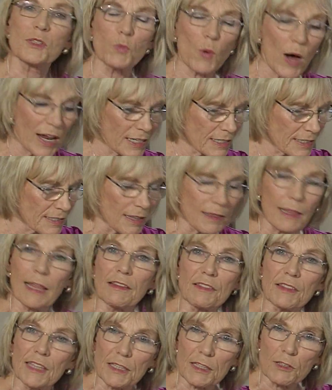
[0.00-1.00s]
One is
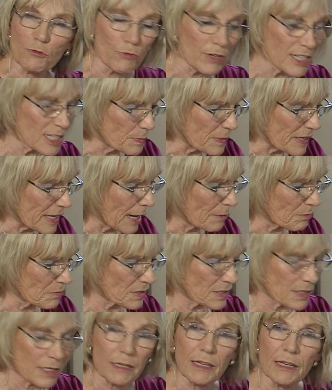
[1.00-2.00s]
that the wrist
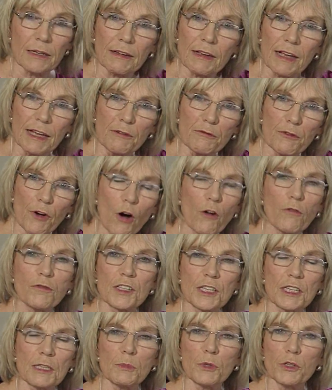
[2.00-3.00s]
becomes involved
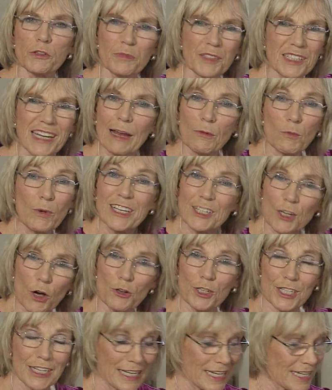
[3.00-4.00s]
in the movement and we
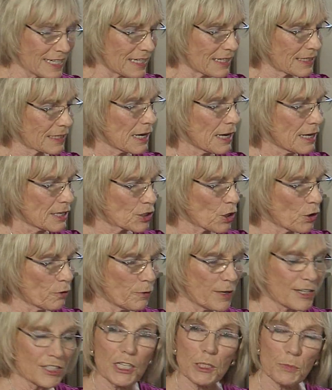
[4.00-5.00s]
don't need it. So if
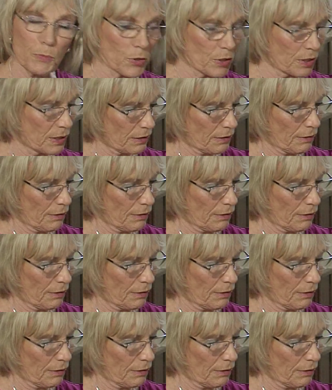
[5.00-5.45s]
we just put